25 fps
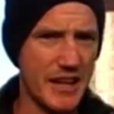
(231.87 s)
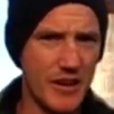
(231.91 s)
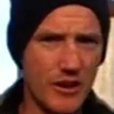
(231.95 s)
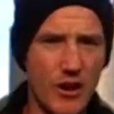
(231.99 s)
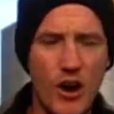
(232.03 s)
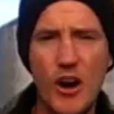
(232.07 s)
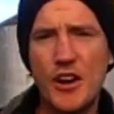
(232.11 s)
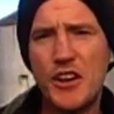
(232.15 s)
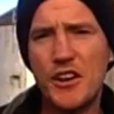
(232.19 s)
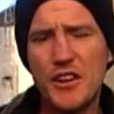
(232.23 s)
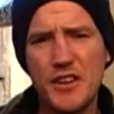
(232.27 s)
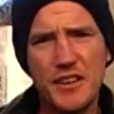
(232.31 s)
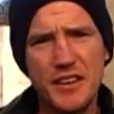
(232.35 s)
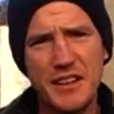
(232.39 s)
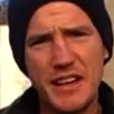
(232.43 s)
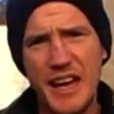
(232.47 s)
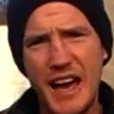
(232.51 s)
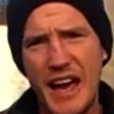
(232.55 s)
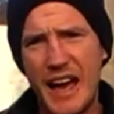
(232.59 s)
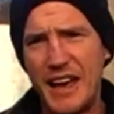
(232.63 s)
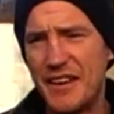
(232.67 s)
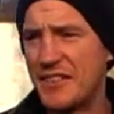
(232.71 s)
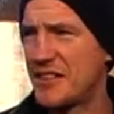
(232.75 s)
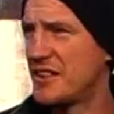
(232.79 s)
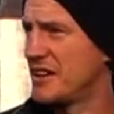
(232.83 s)
Other than
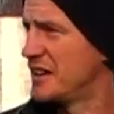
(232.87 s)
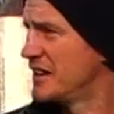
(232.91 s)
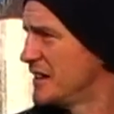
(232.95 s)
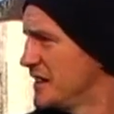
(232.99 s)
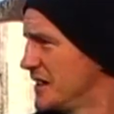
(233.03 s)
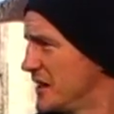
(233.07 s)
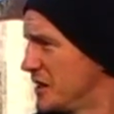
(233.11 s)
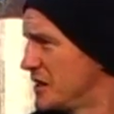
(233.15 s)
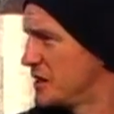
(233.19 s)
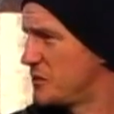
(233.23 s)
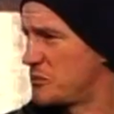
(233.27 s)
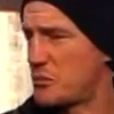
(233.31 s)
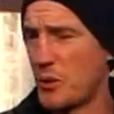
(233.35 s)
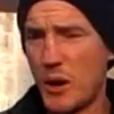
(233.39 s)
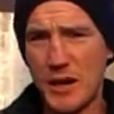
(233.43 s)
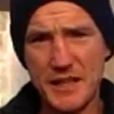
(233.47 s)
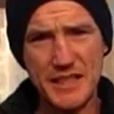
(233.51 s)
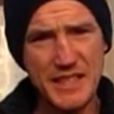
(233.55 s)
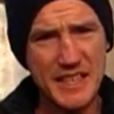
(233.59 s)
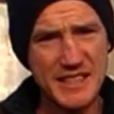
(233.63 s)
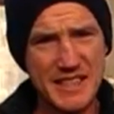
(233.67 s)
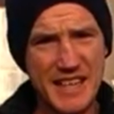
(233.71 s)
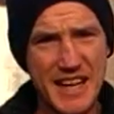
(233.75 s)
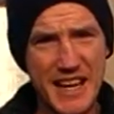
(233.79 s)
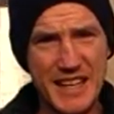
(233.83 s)
that, what
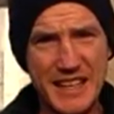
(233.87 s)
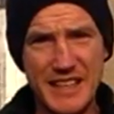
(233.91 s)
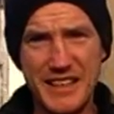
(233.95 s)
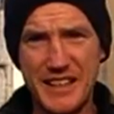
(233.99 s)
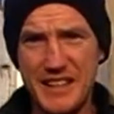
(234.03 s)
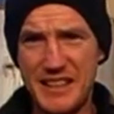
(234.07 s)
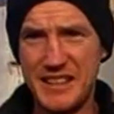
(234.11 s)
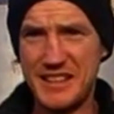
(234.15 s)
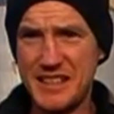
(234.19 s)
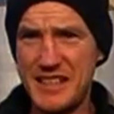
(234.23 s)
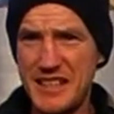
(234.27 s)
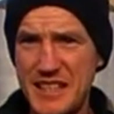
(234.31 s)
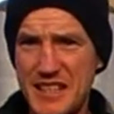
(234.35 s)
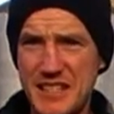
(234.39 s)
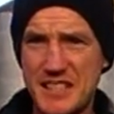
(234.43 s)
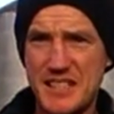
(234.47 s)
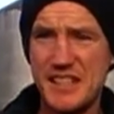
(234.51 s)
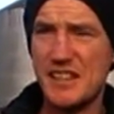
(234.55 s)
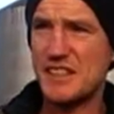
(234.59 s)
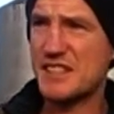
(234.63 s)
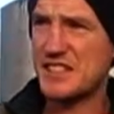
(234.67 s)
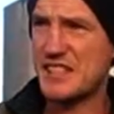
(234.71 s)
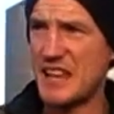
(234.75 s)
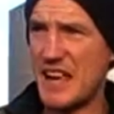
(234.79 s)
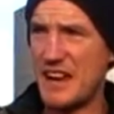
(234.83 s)
they tell you in these
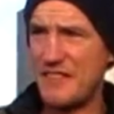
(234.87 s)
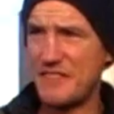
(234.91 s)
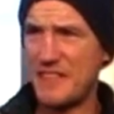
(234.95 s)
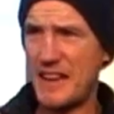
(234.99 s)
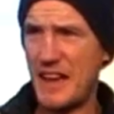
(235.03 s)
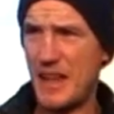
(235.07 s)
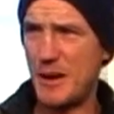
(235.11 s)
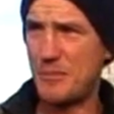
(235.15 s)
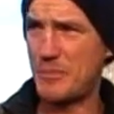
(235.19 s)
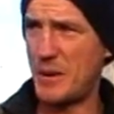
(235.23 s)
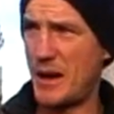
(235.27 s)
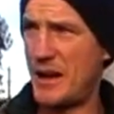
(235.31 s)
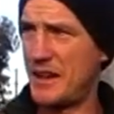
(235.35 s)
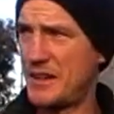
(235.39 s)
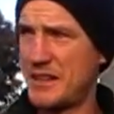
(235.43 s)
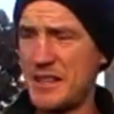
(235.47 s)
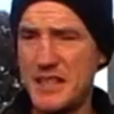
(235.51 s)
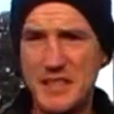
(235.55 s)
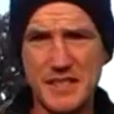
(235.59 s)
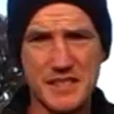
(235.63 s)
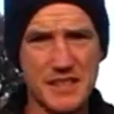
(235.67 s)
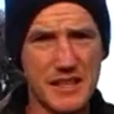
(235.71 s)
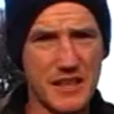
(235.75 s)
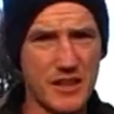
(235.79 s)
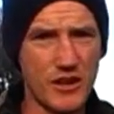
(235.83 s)
self-help and
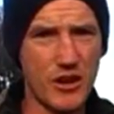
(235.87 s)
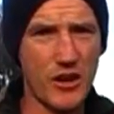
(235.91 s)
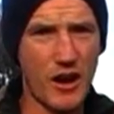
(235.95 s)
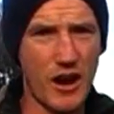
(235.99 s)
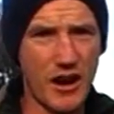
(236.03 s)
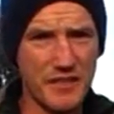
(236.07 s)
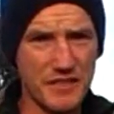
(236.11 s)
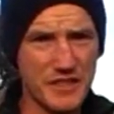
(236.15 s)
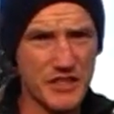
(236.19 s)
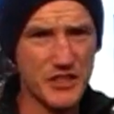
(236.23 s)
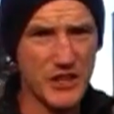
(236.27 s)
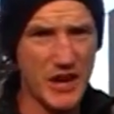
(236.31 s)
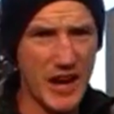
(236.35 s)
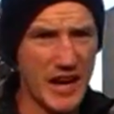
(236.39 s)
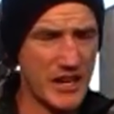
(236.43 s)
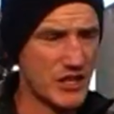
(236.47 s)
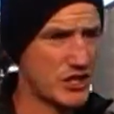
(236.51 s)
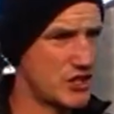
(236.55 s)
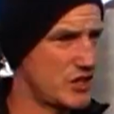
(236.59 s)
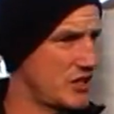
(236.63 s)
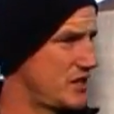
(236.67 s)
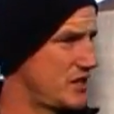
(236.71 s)
these law of attraction